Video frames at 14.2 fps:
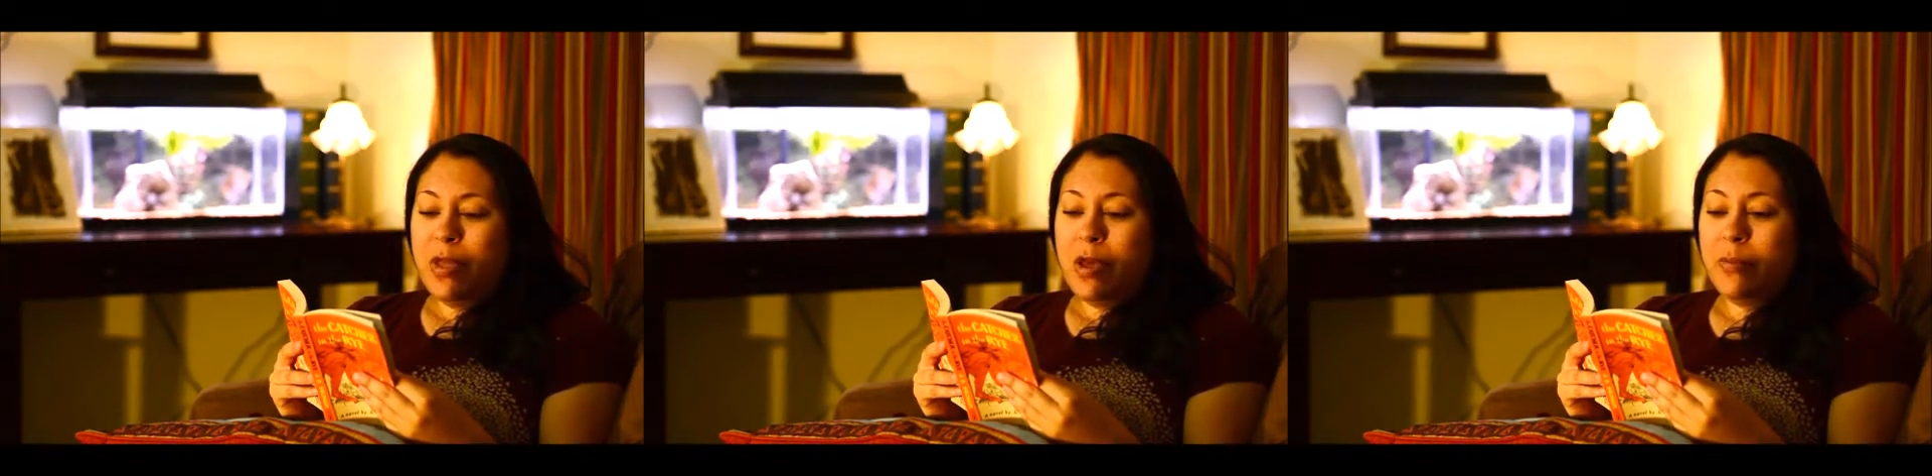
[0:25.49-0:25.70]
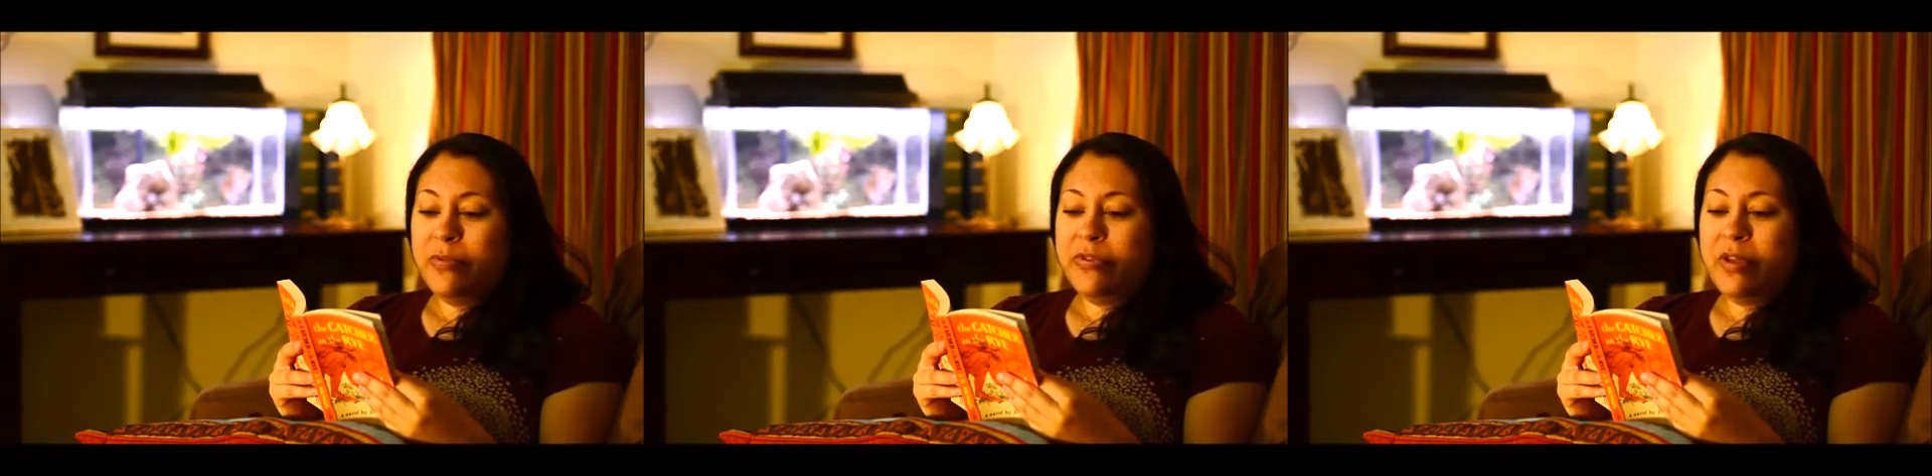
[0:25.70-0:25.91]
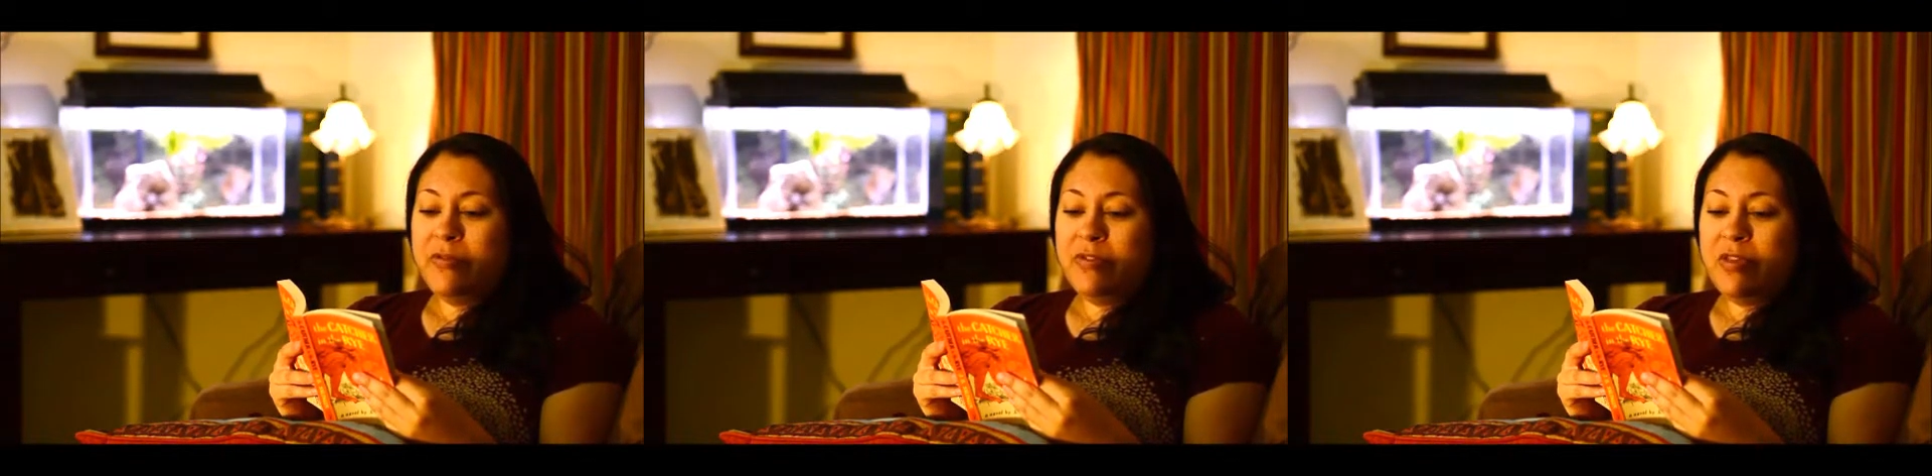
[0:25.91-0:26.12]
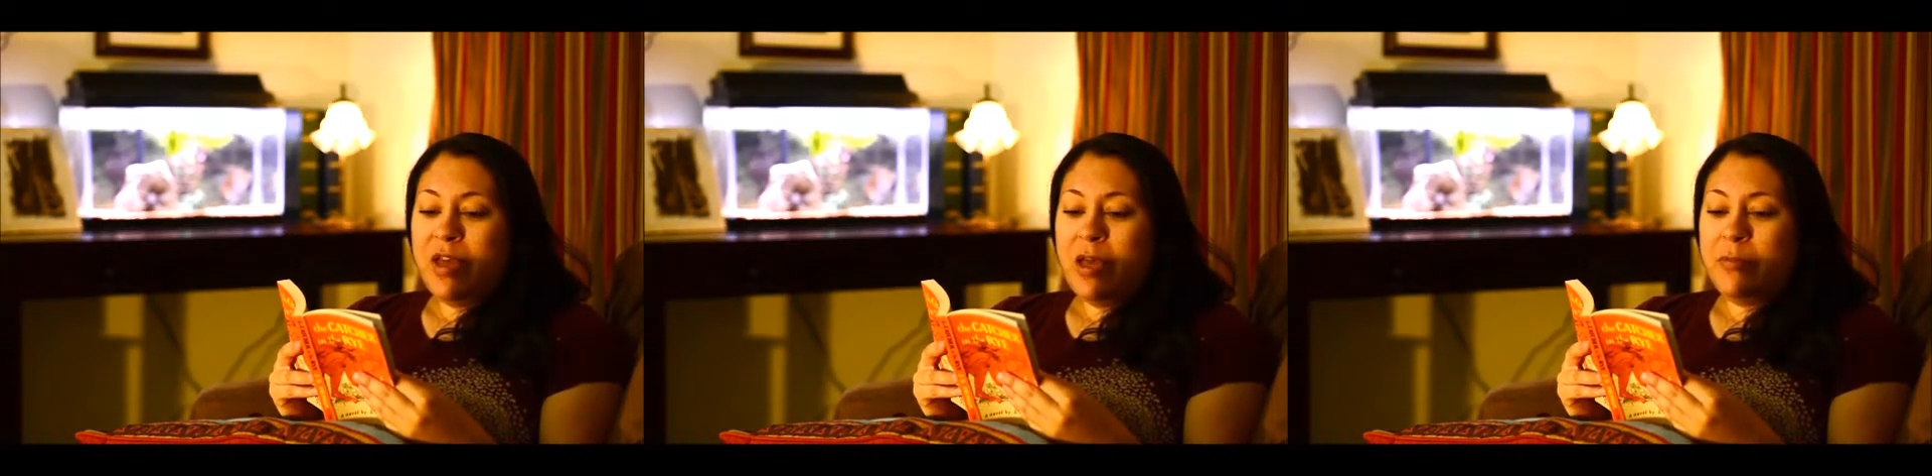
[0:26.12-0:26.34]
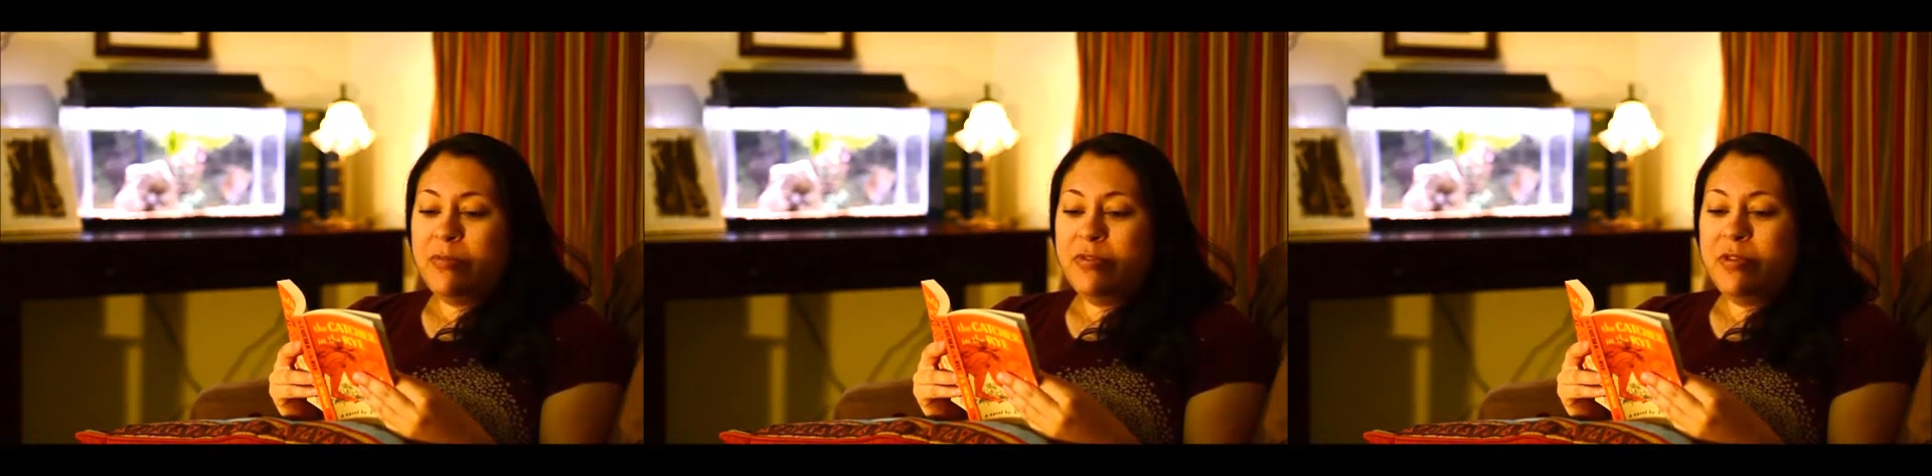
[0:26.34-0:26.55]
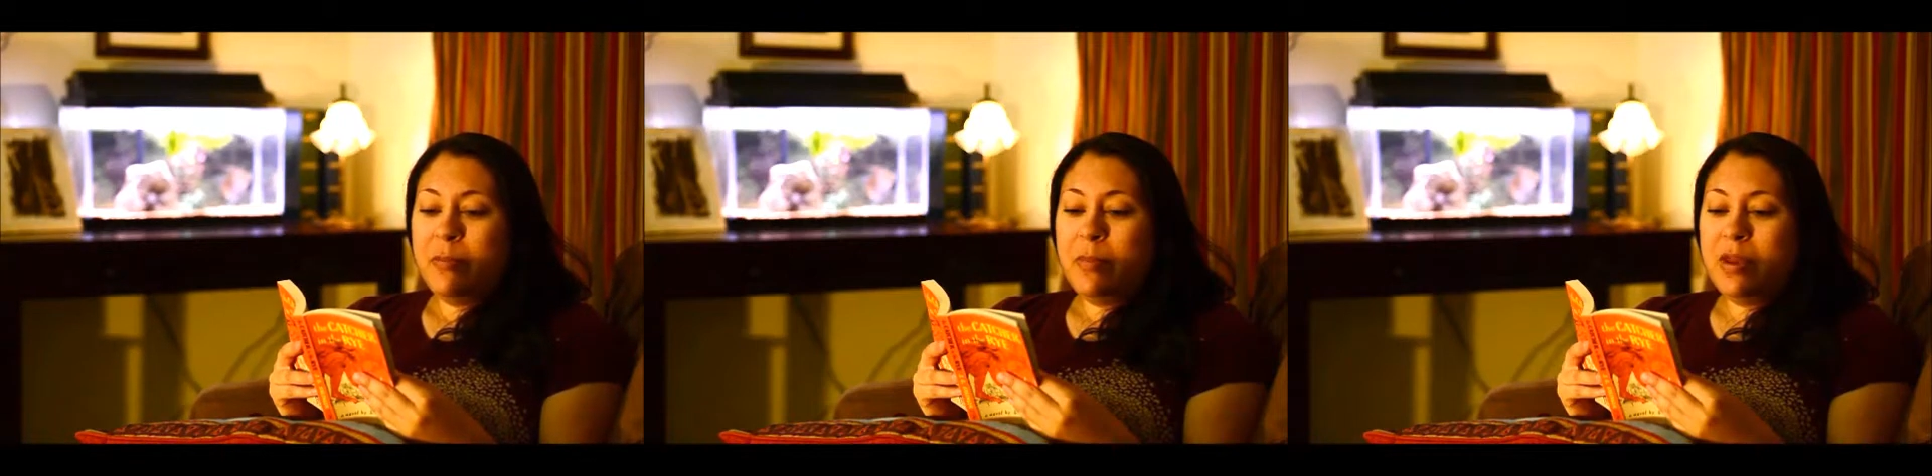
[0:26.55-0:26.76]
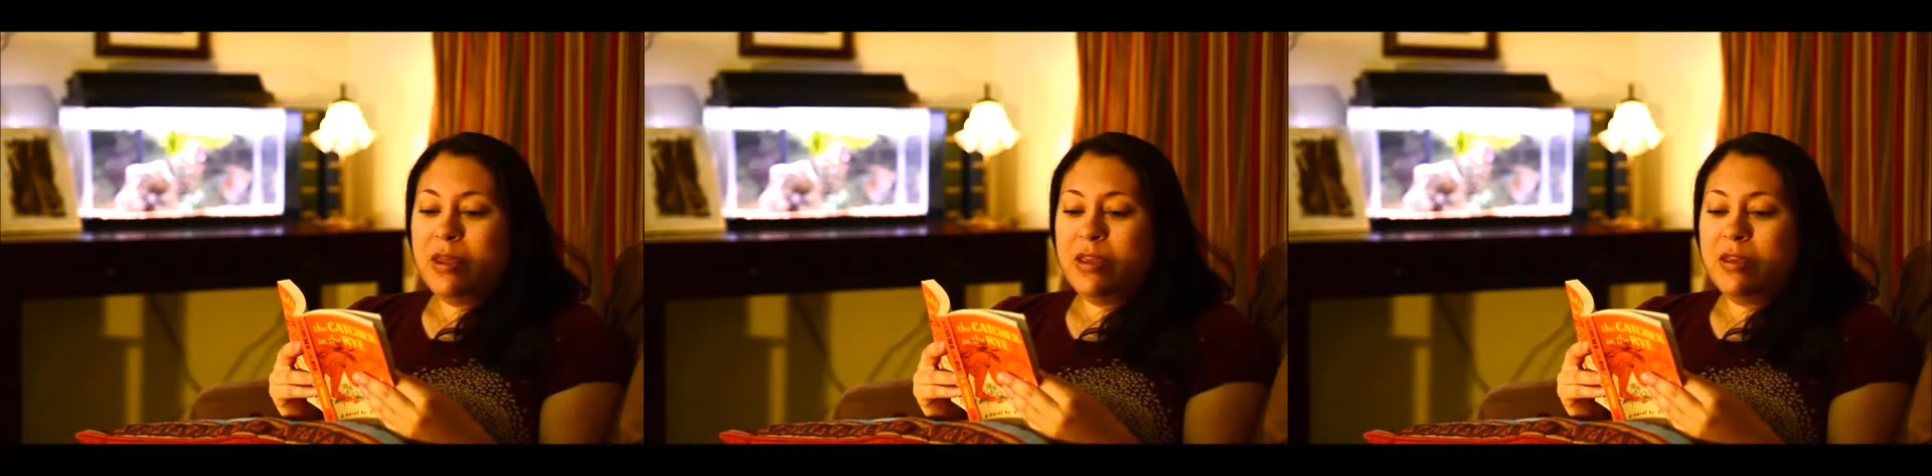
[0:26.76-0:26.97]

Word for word: Almost every time somebody